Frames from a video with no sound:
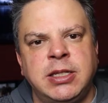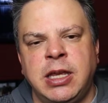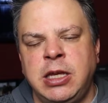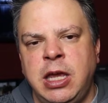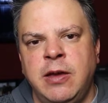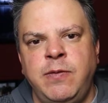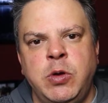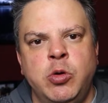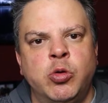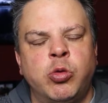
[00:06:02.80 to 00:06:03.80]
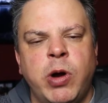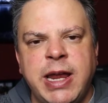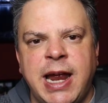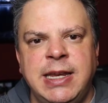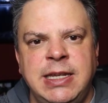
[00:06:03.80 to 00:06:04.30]
can give you
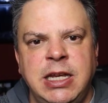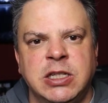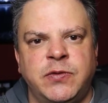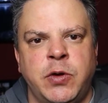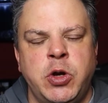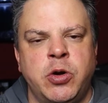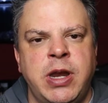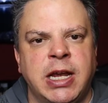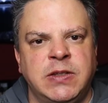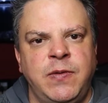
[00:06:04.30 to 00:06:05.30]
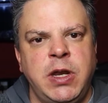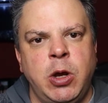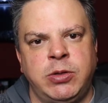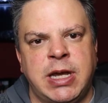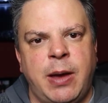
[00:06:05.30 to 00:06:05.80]
great ideas for your next
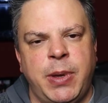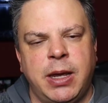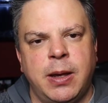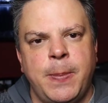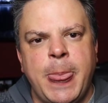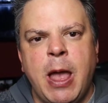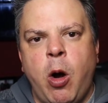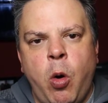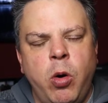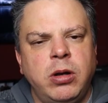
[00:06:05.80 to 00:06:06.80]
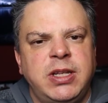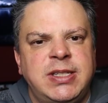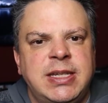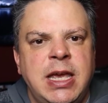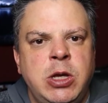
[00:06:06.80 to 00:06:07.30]
video topic. Or let's
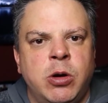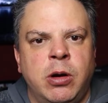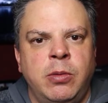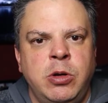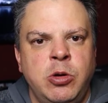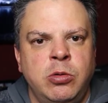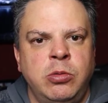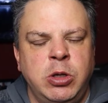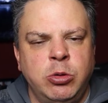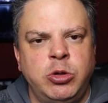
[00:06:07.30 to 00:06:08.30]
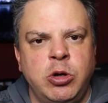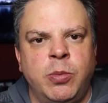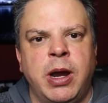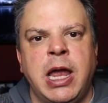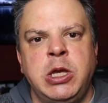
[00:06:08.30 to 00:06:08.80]
say you're a new
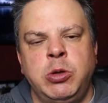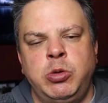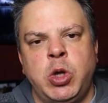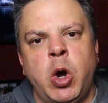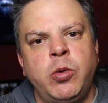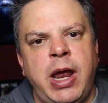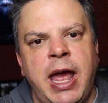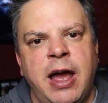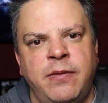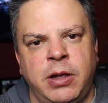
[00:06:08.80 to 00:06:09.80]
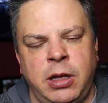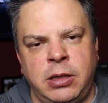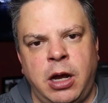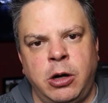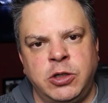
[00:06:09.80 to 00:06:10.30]
YouTuber and you don't have a
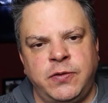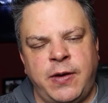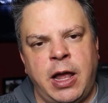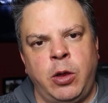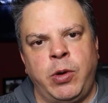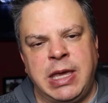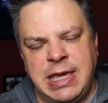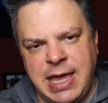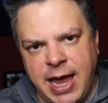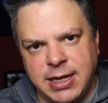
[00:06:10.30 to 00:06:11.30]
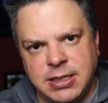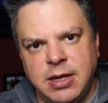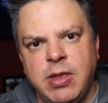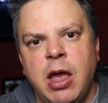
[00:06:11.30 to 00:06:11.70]
large following yet.